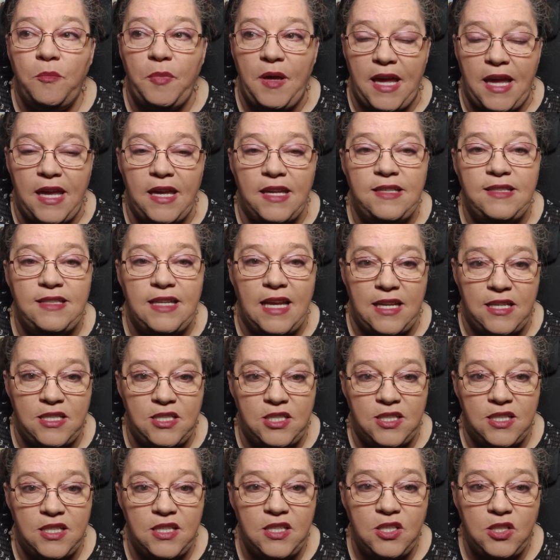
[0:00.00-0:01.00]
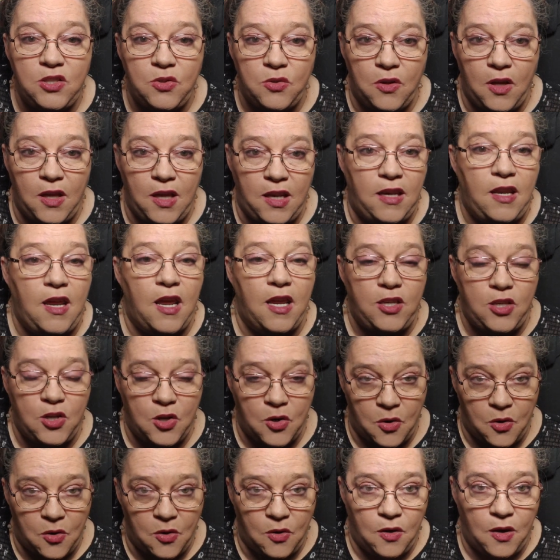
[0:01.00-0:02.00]
pay attention to, and
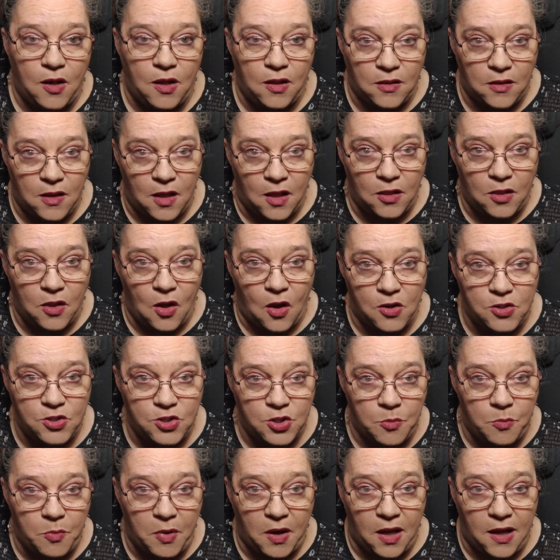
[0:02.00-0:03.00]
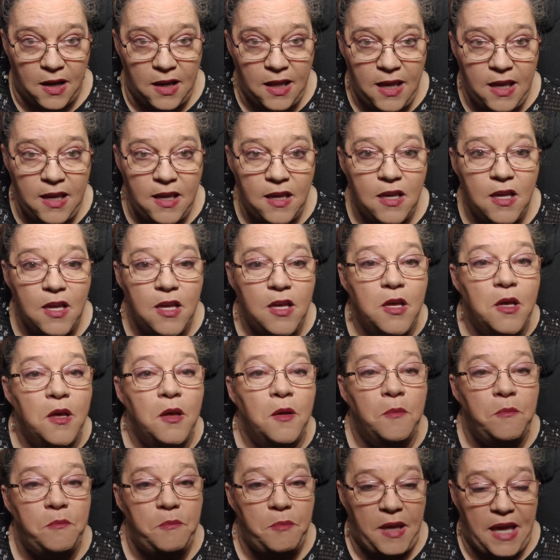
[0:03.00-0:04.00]
you're a larger body,
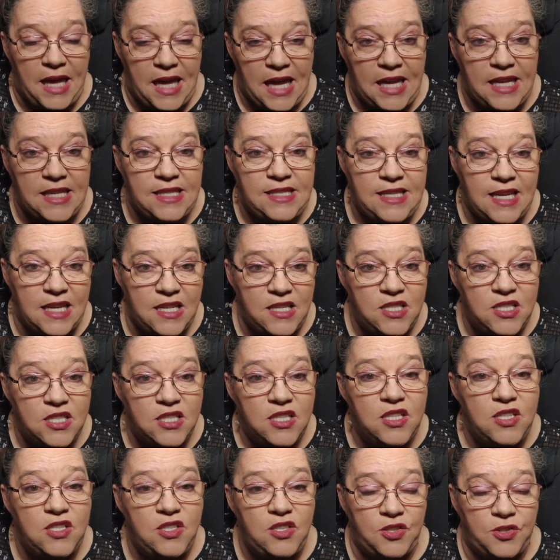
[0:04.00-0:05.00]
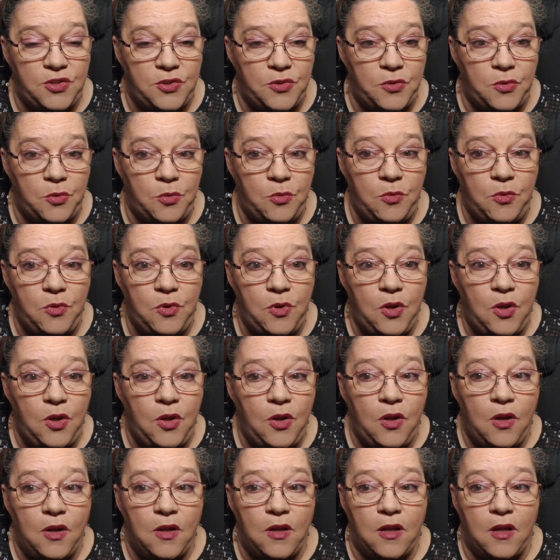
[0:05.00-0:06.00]
pay attention to
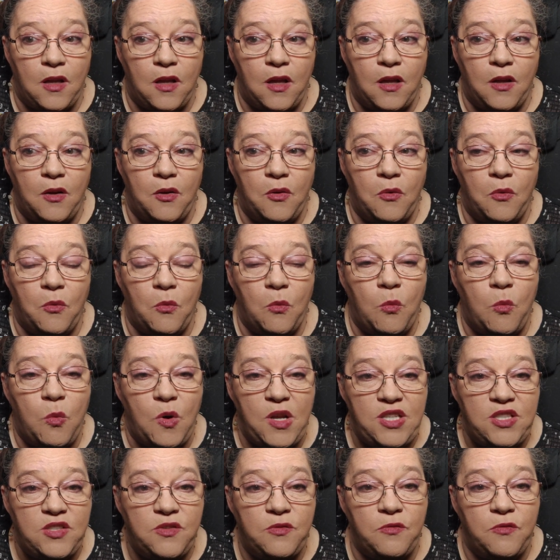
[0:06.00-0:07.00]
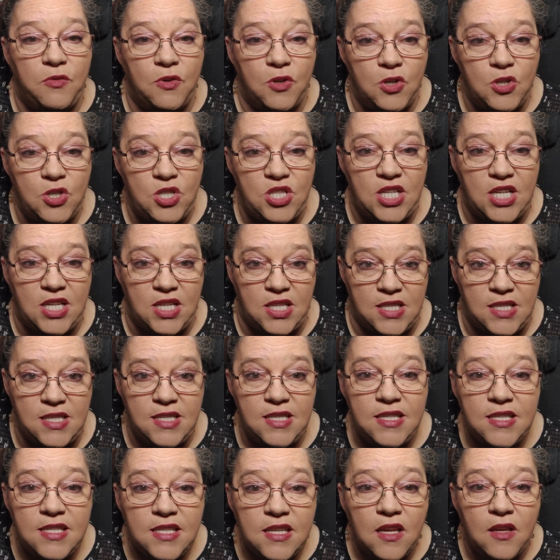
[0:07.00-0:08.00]
which
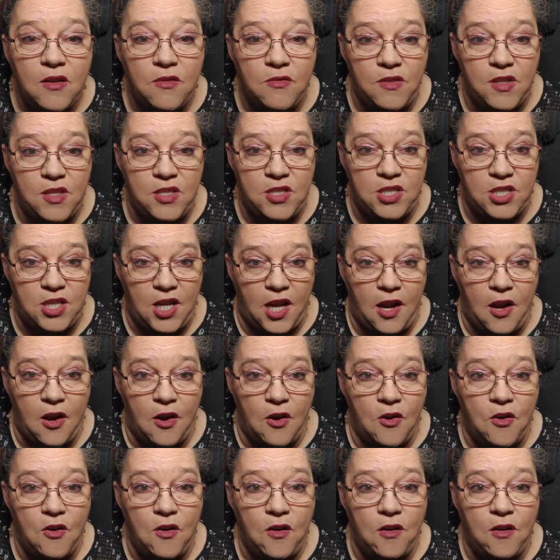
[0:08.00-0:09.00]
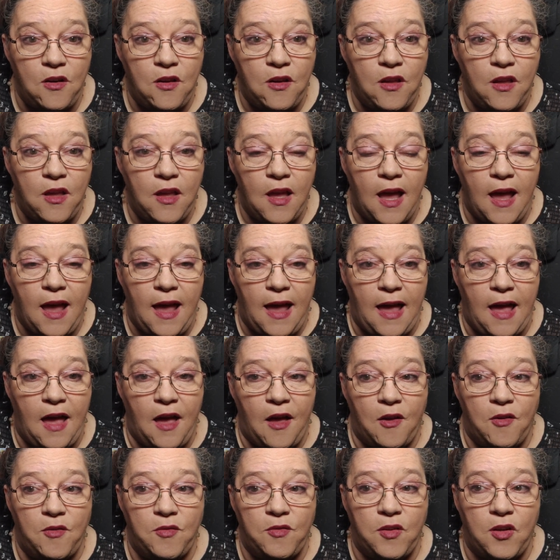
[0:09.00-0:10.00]
versions of the chair
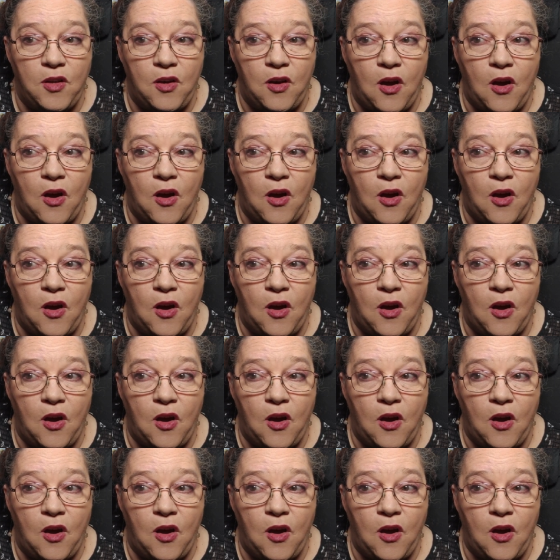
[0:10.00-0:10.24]
are